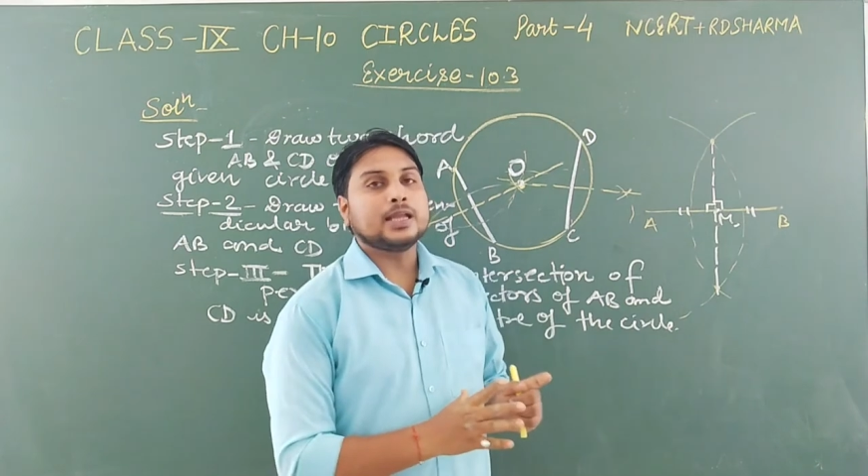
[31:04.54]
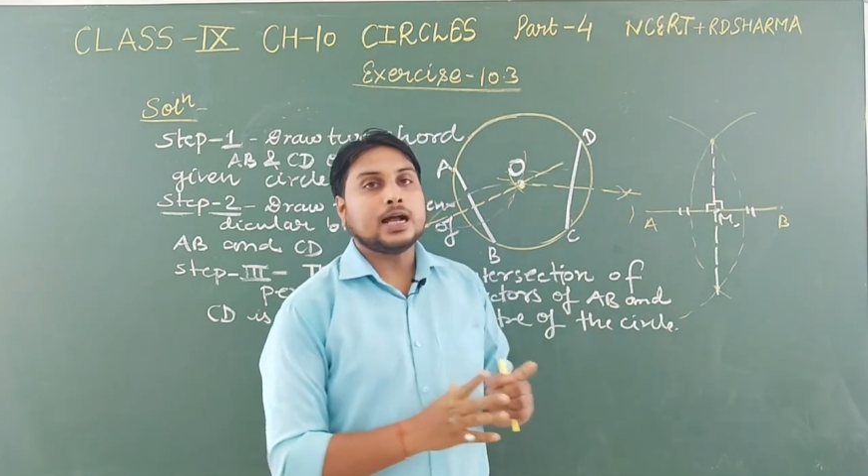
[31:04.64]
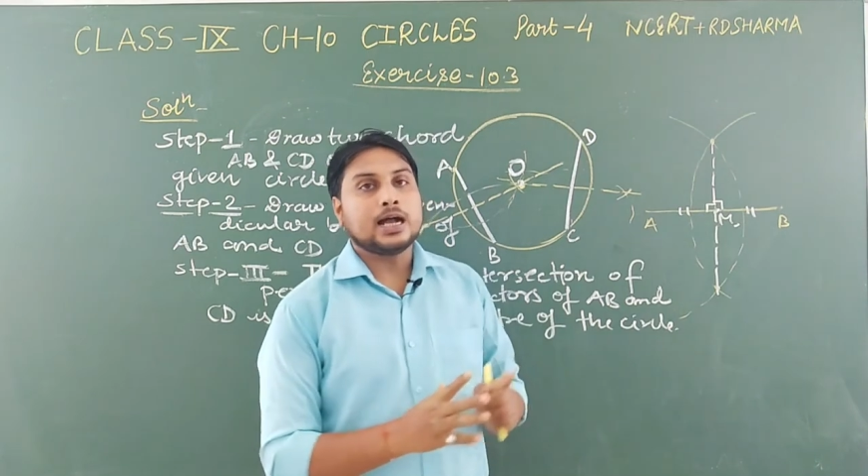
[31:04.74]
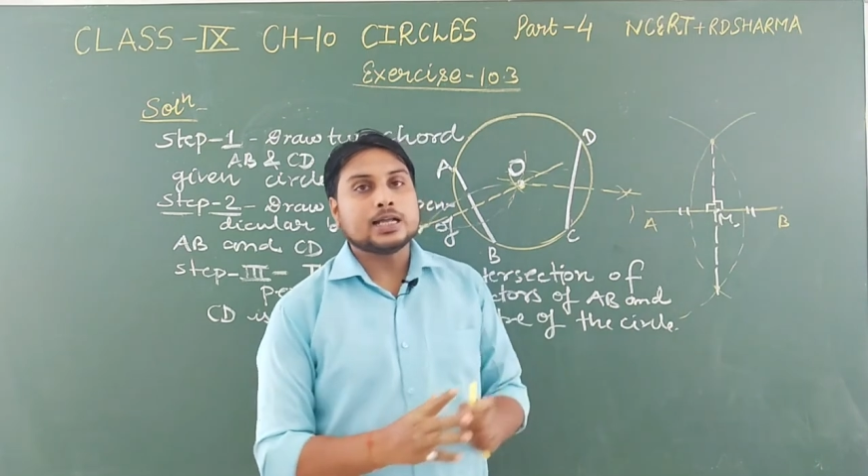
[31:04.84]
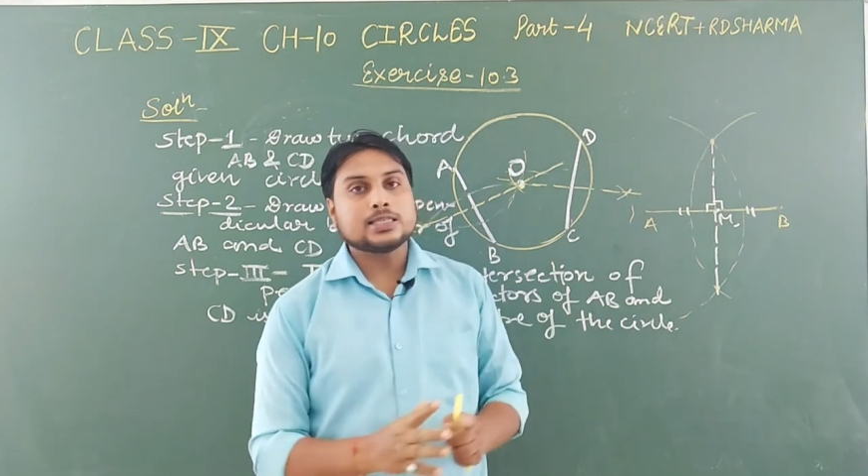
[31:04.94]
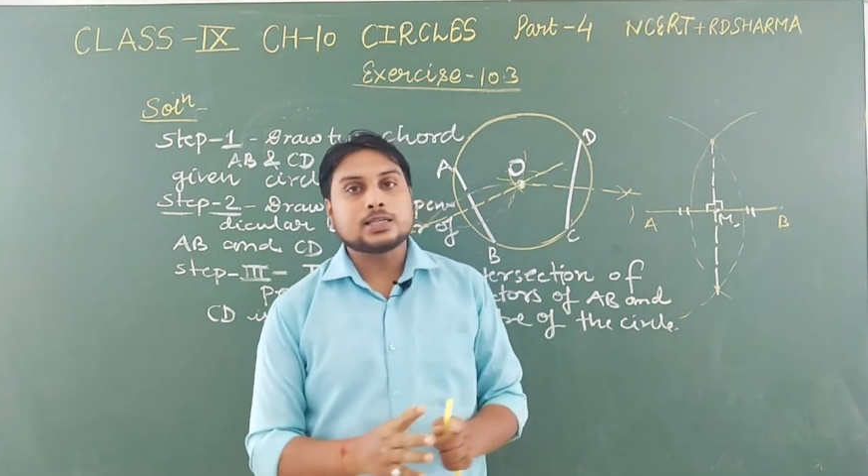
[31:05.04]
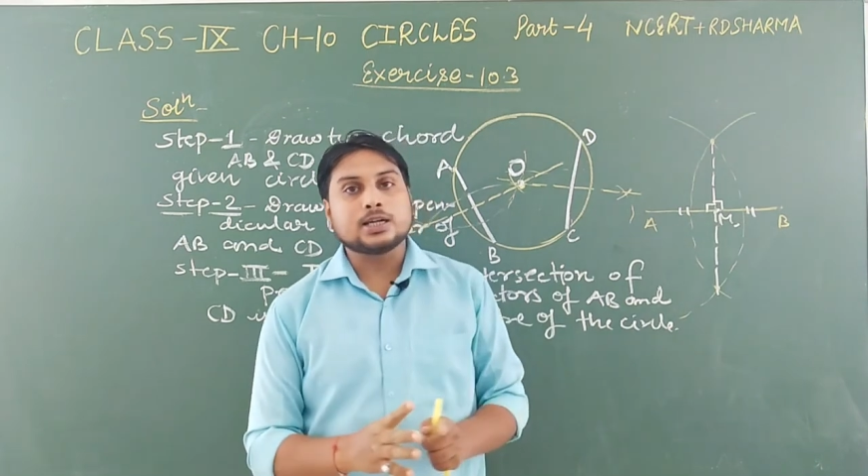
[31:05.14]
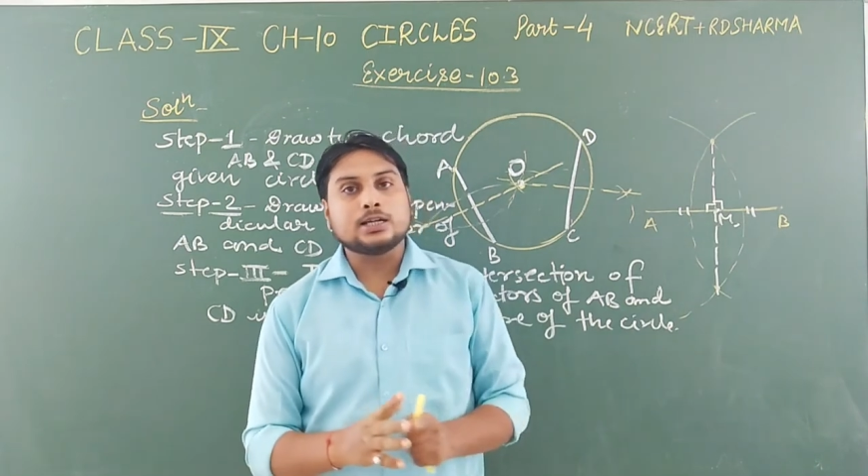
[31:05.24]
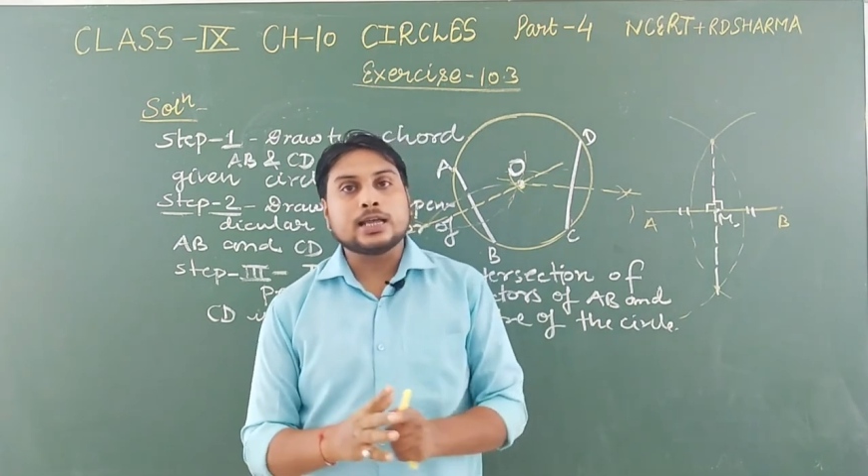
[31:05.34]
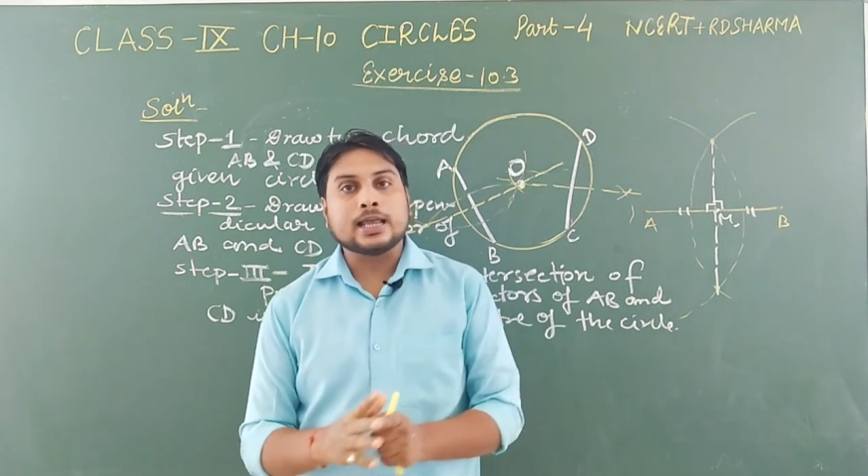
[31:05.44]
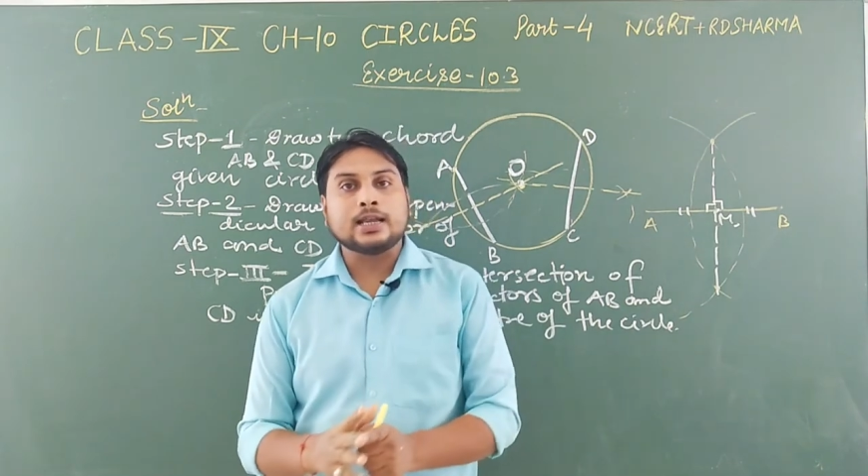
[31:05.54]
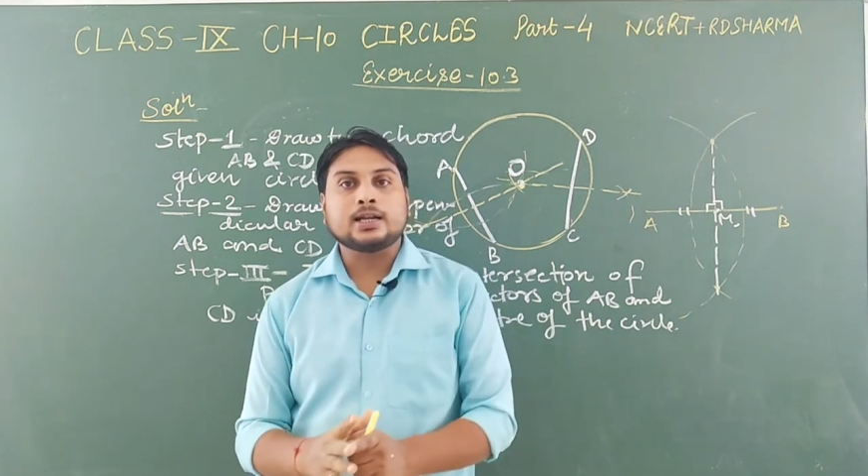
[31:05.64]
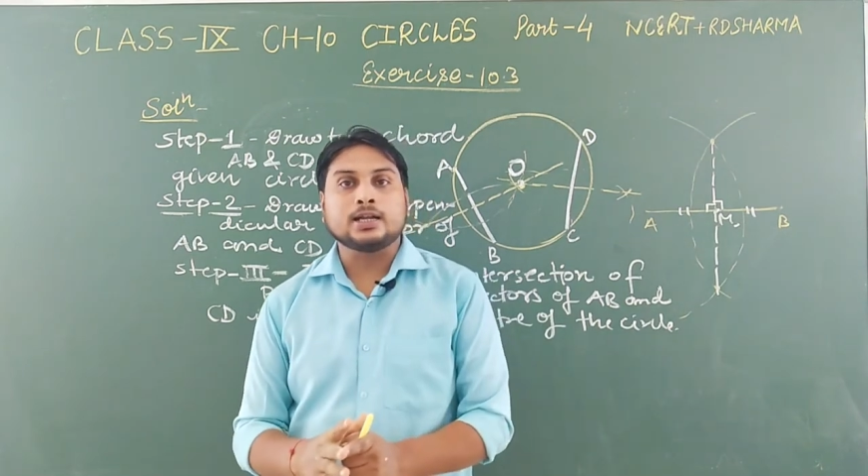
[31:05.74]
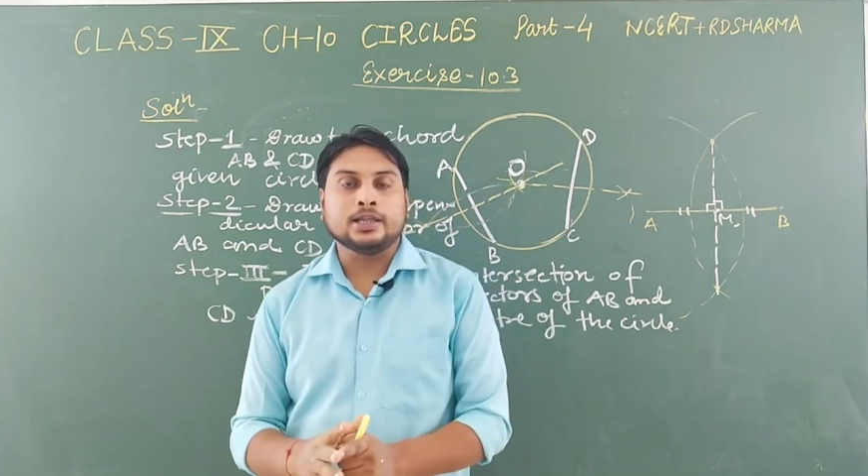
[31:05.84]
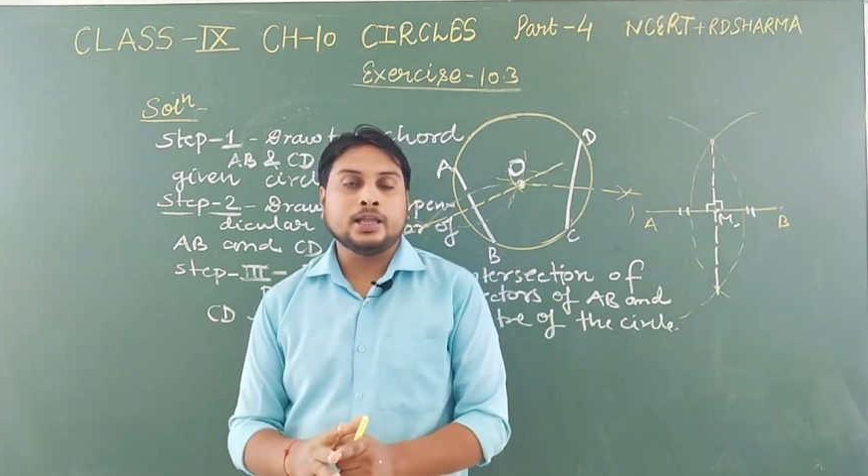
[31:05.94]
be asked
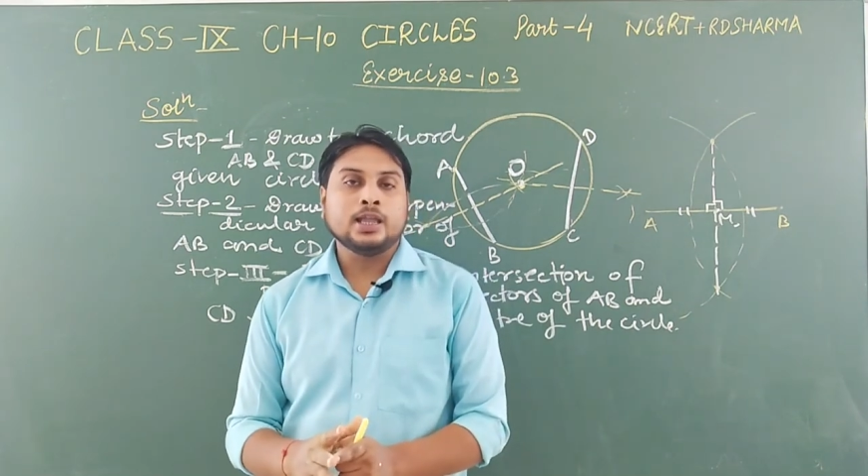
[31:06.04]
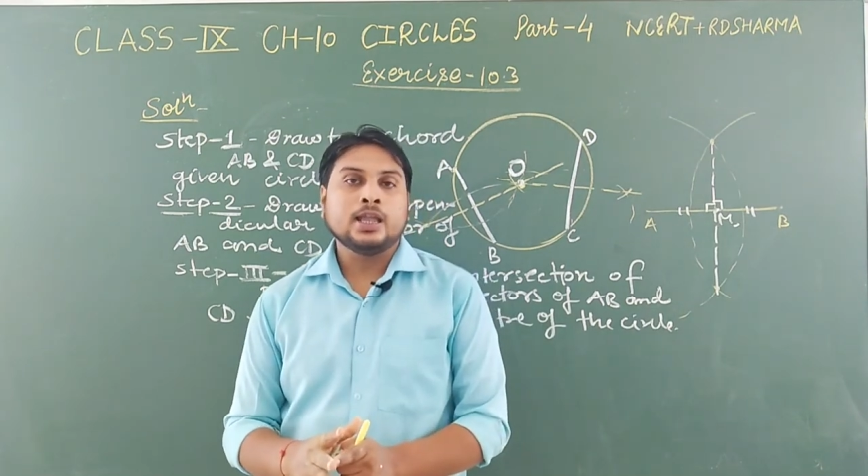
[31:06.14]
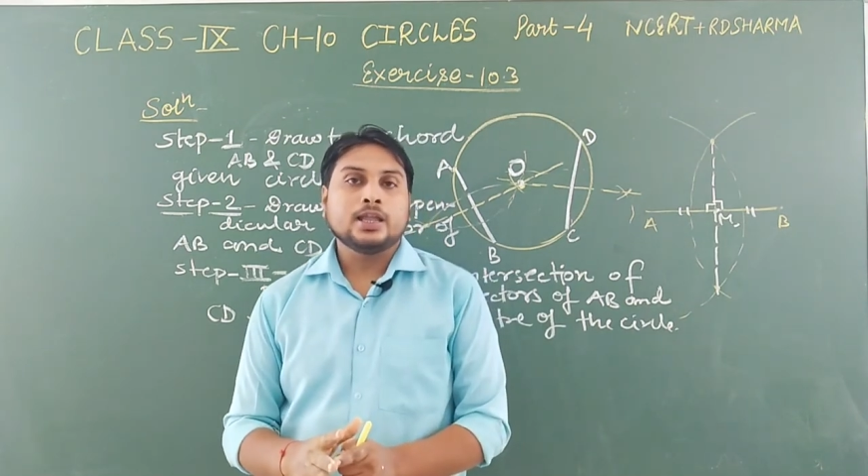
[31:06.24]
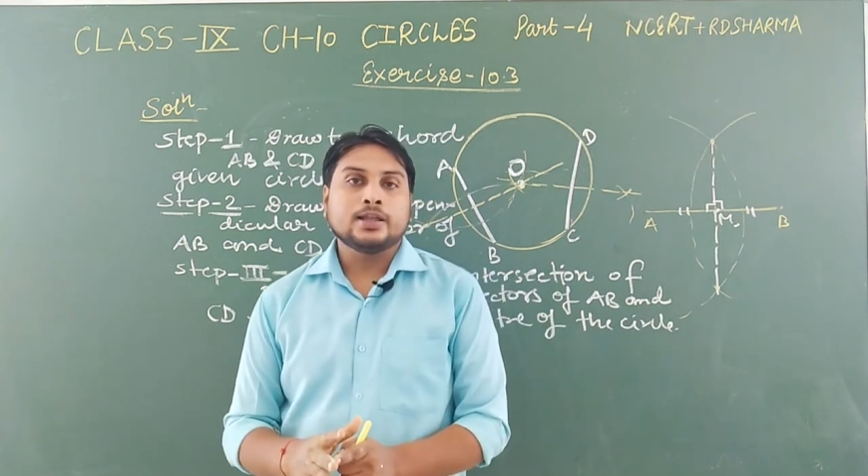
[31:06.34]
directly